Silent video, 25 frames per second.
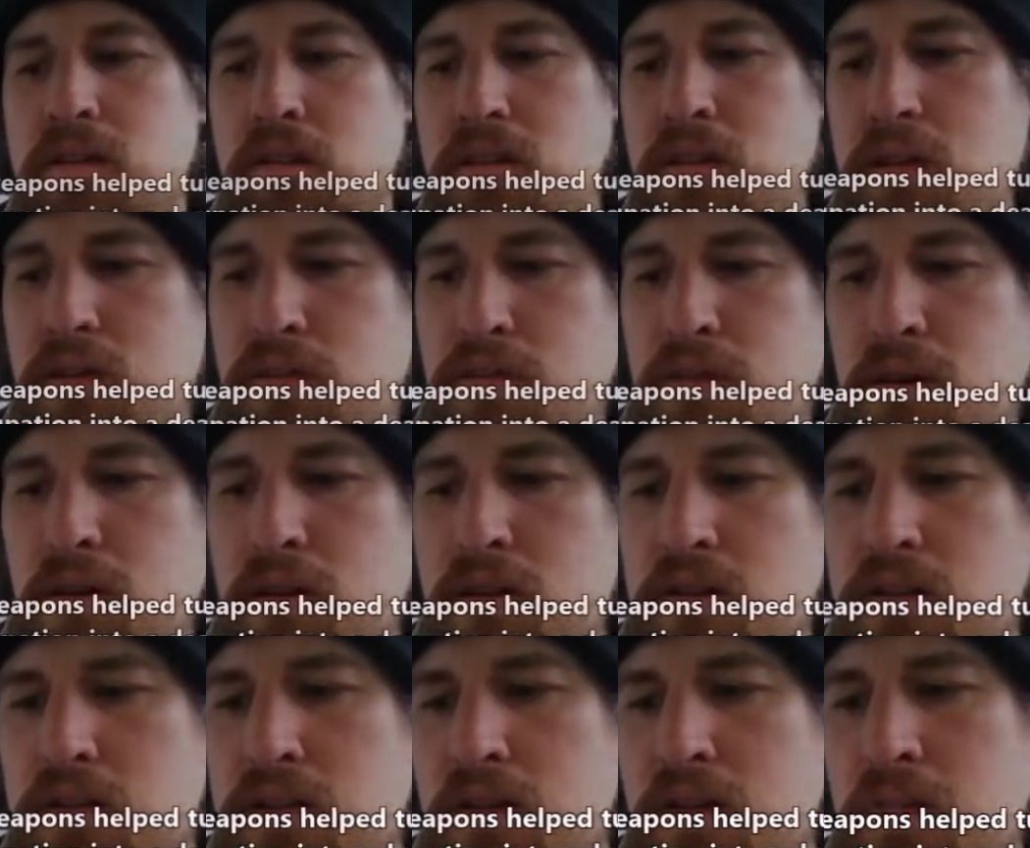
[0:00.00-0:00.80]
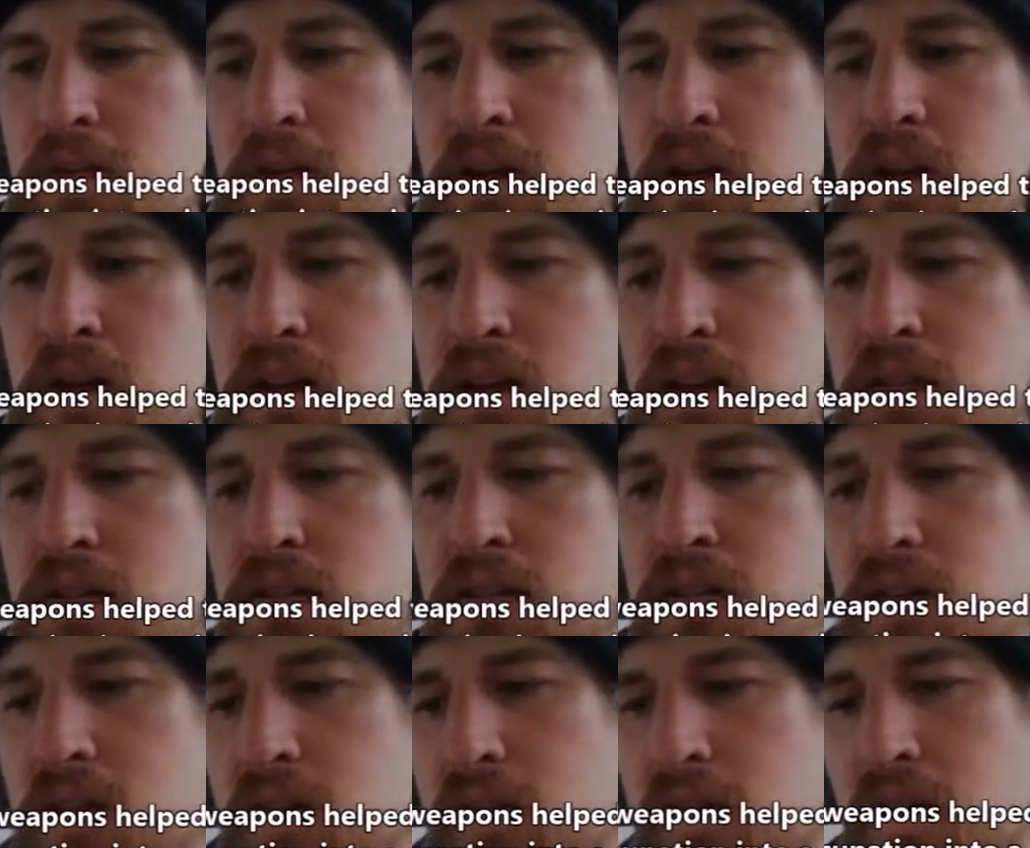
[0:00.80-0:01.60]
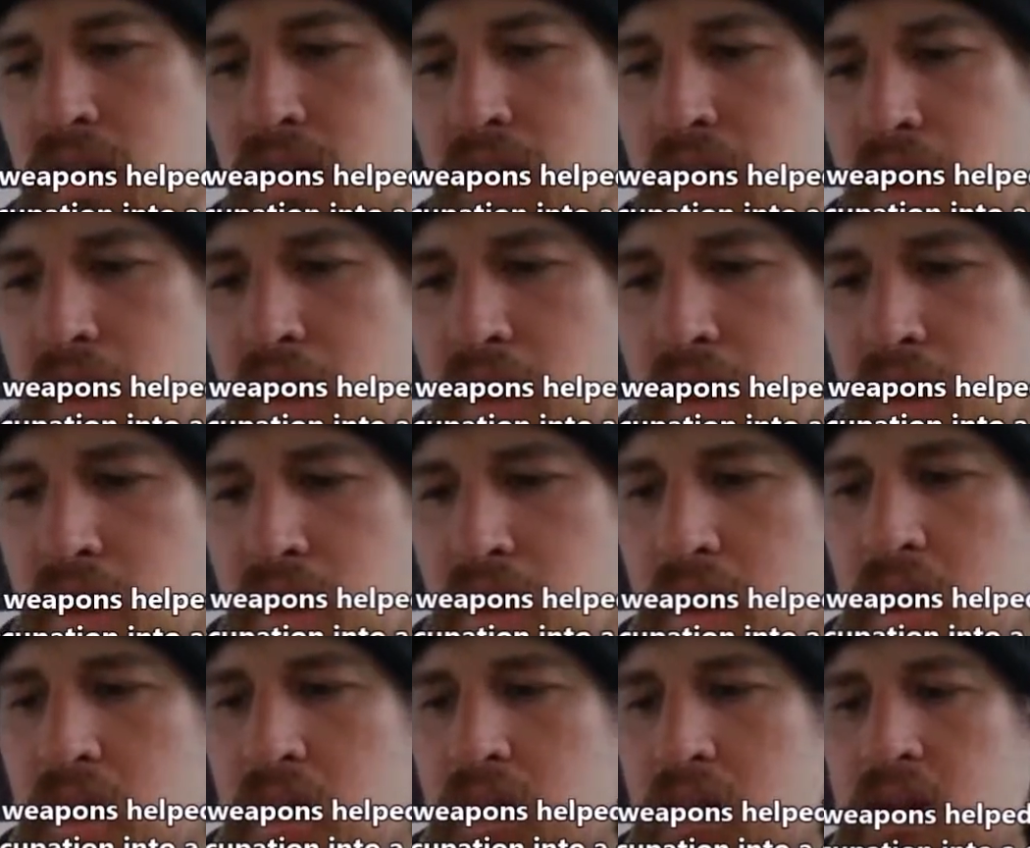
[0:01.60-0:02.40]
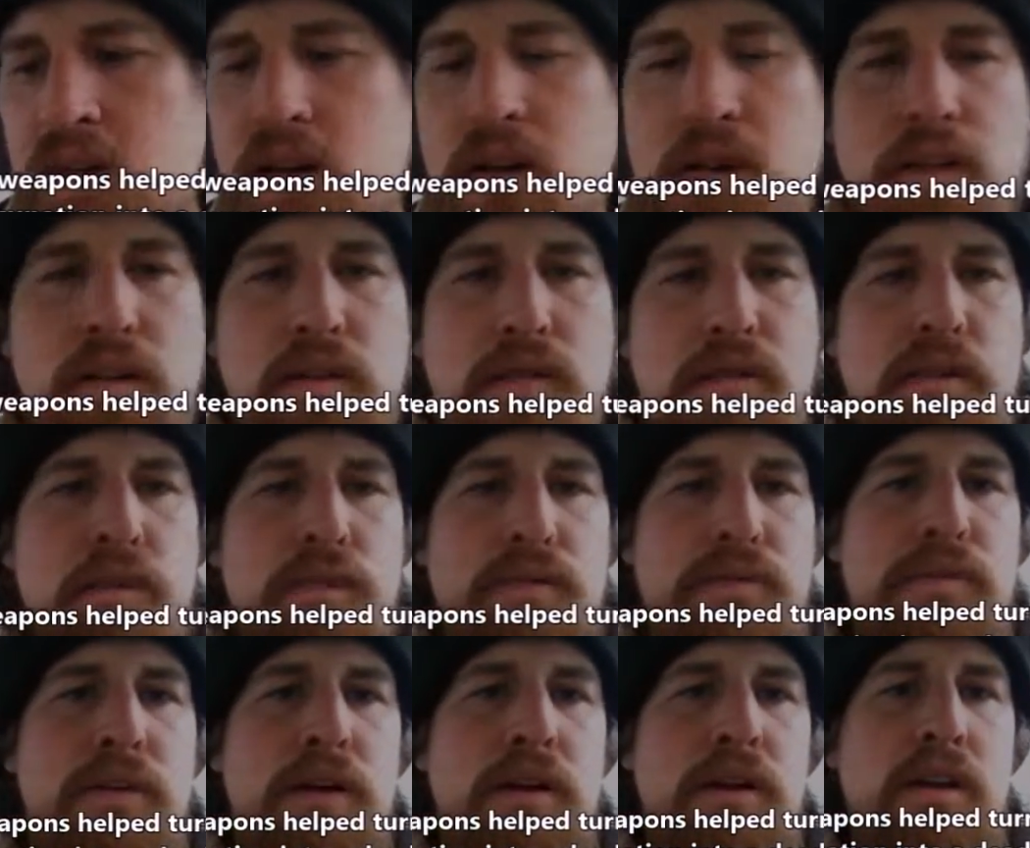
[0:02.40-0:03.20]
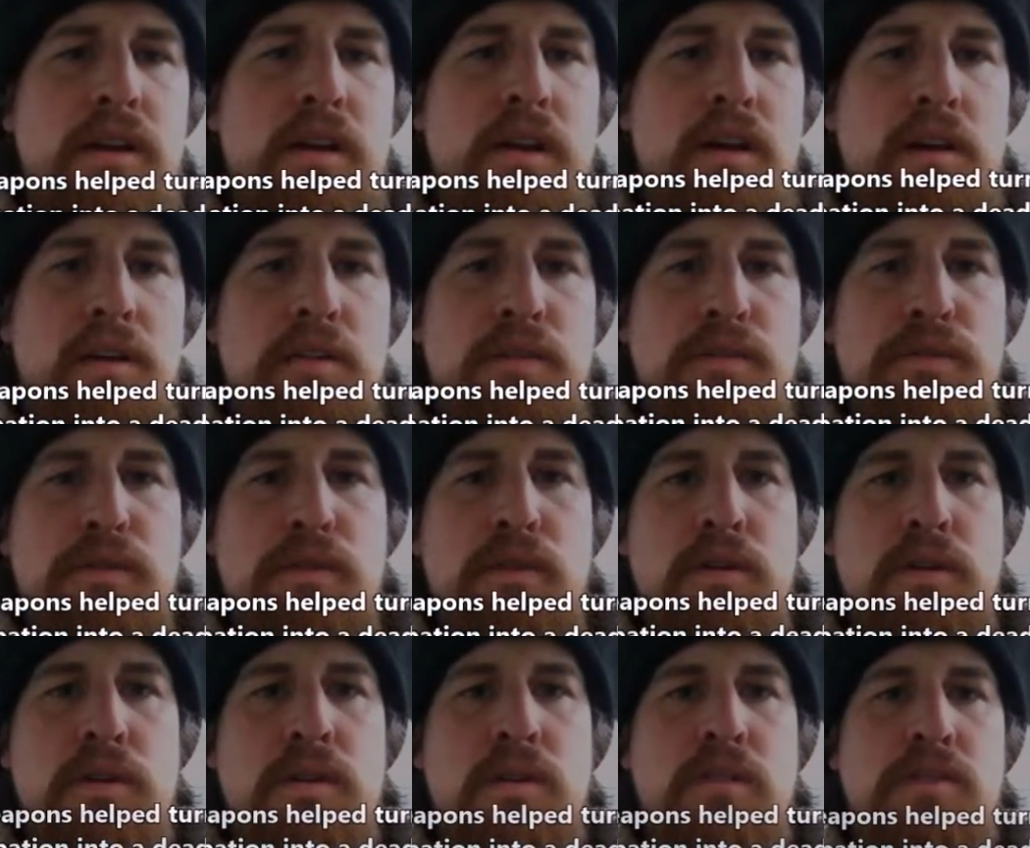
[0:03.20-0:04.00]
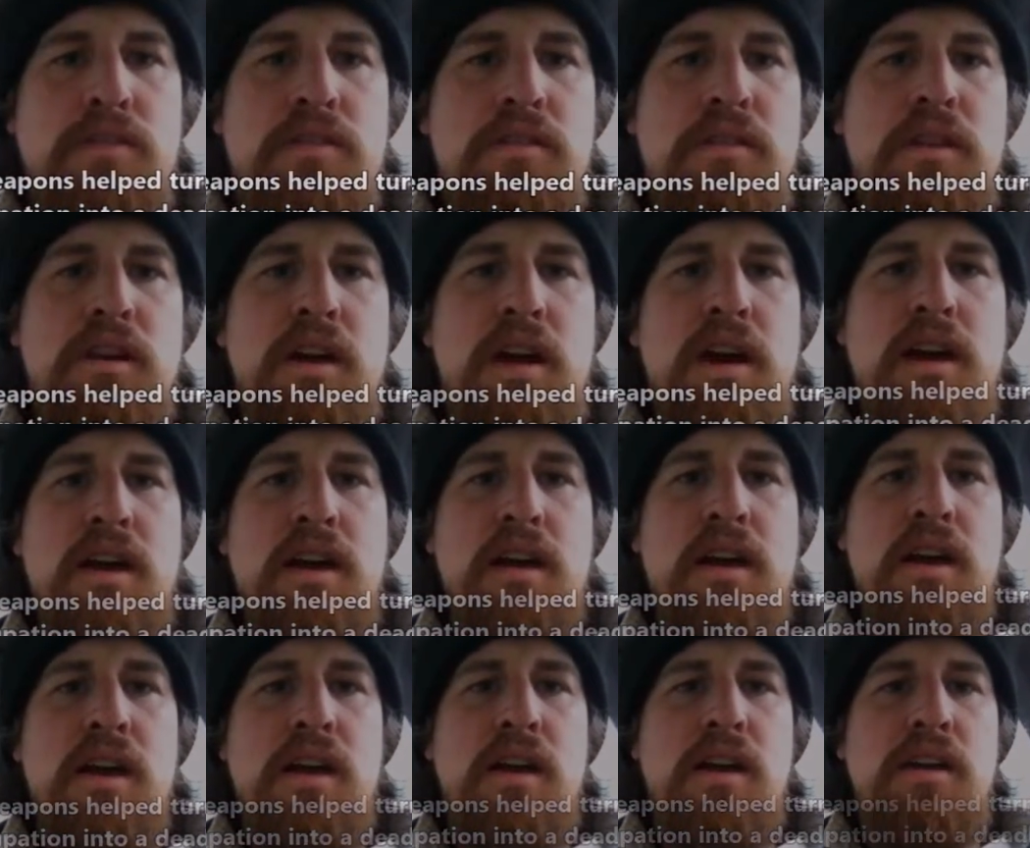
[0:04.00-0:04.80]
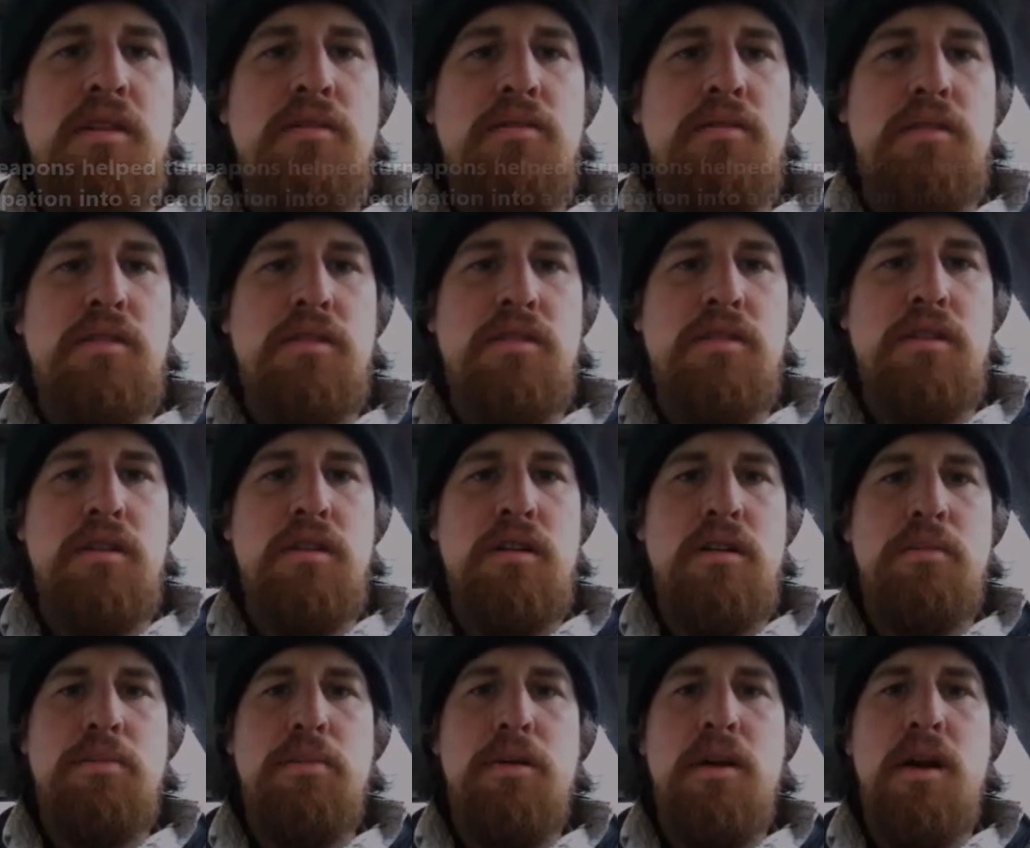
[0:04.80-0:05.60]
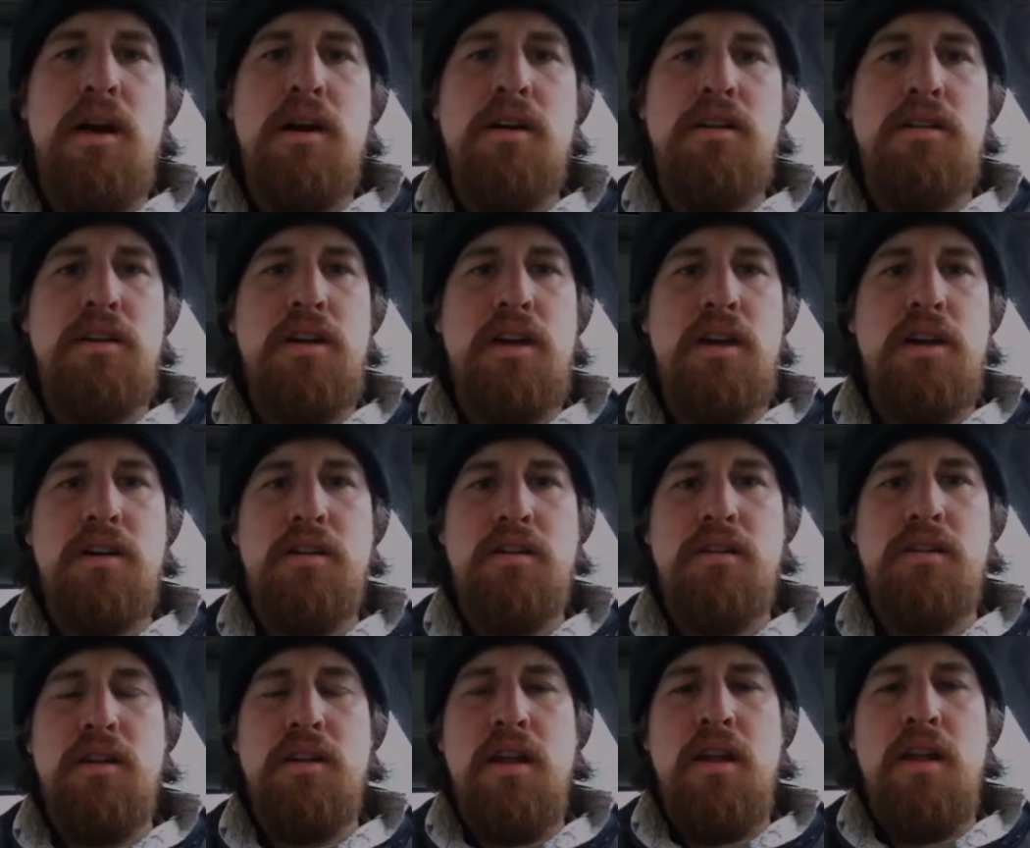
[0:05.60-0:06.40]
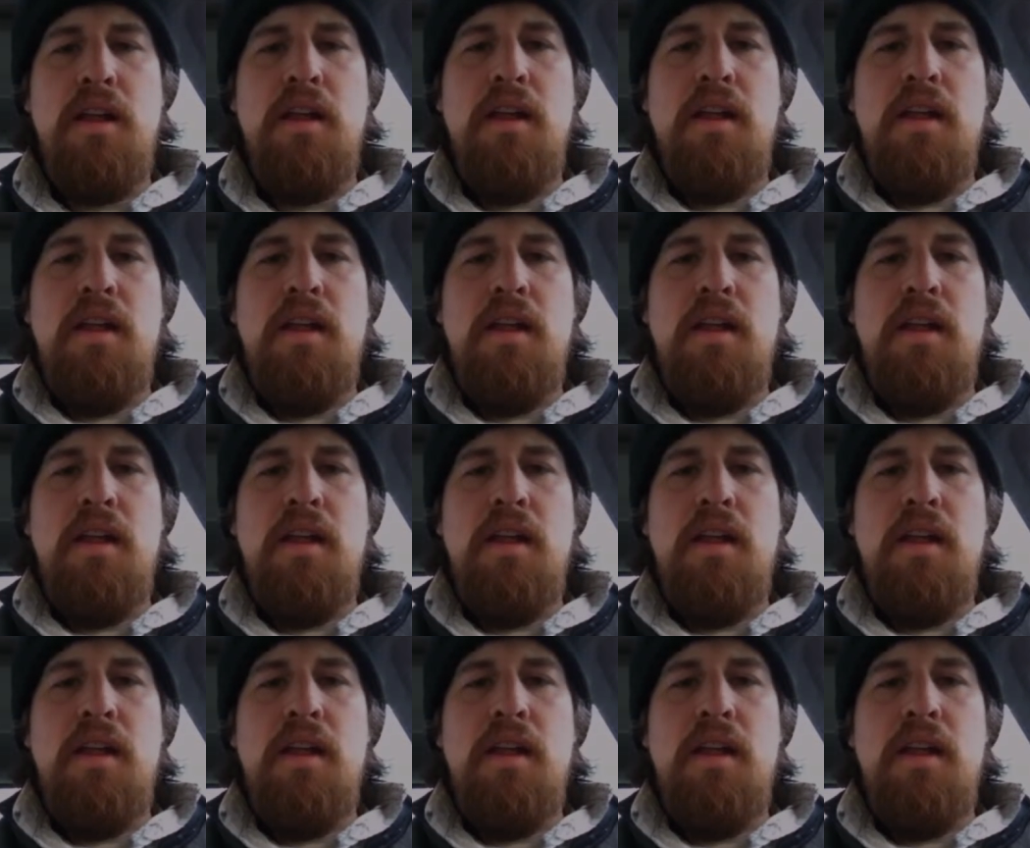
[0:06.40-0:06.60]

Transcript: defense committees and the funding for the CIA with certain projects.